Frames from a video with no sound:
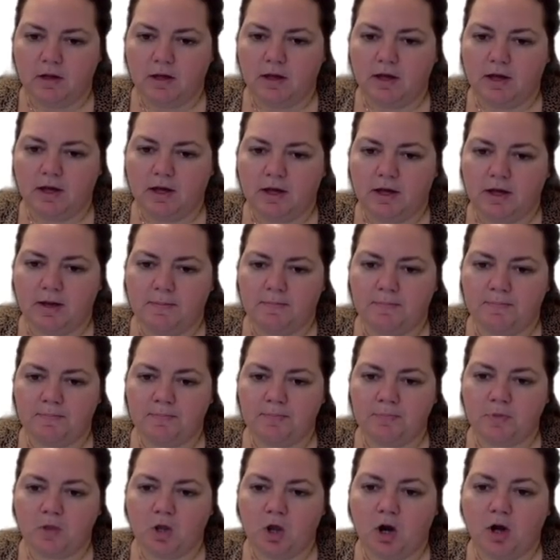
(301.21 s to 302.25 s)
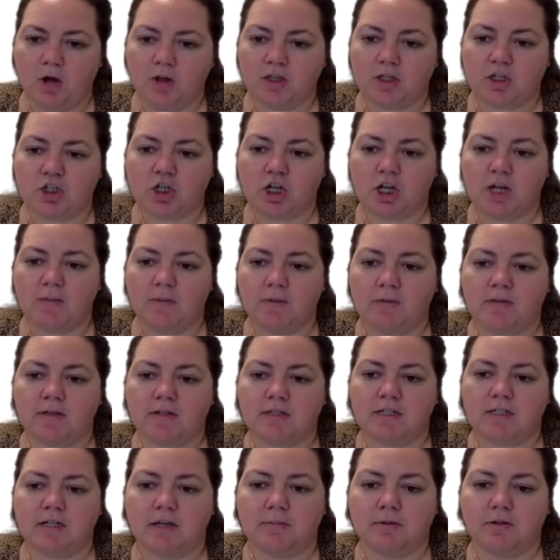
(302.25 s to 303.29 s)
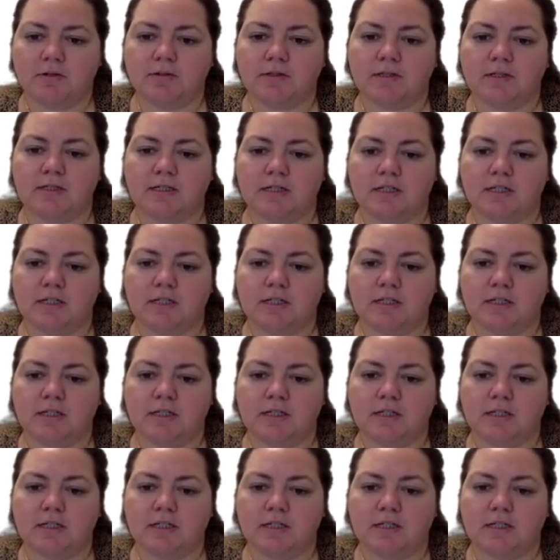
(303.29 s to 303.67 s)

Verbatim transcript: Um, are the shape of the doubles